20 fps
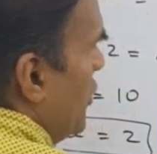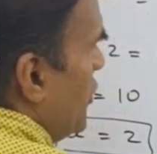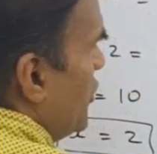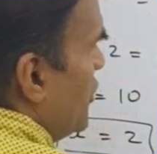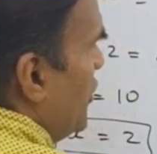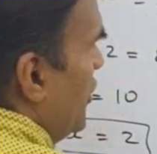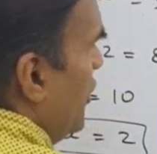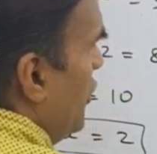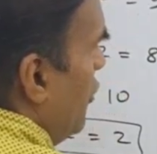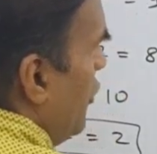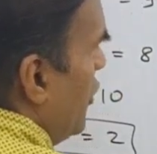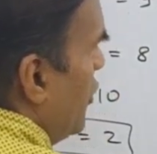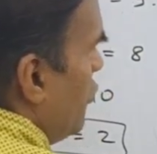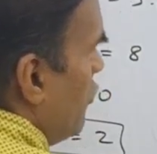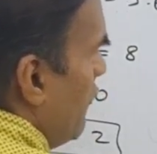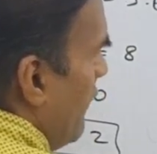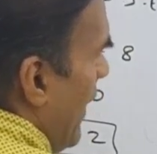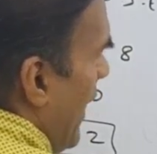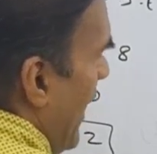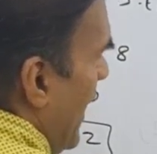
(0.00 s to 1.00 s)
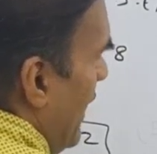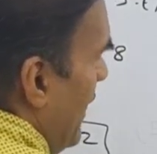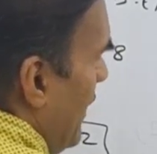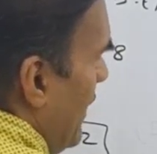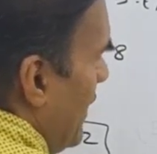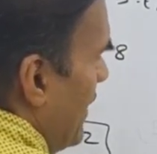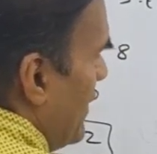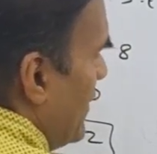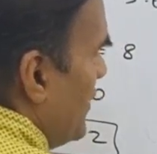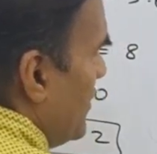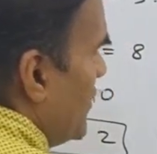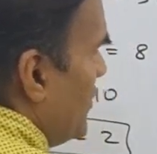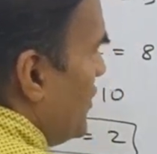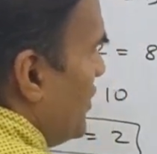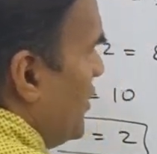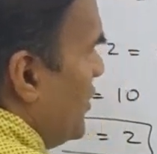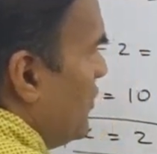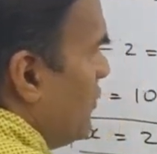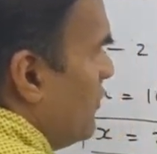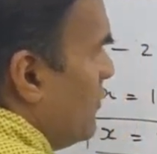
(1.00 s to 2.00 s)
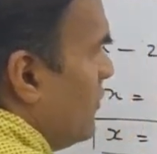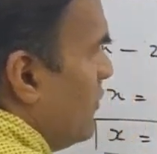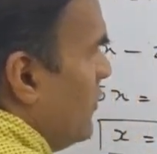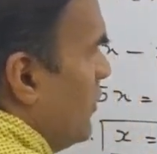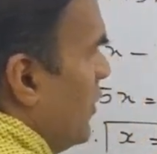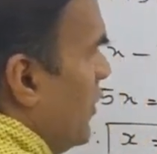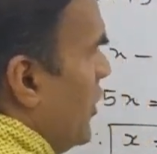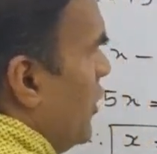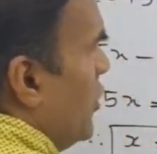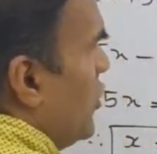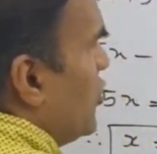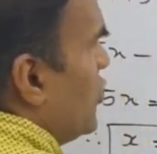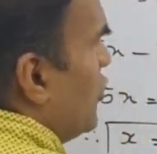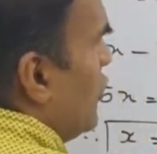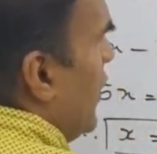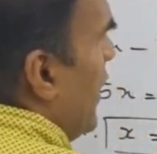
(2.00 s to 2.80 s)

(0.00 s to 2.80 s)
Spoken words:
0 into y, 0. So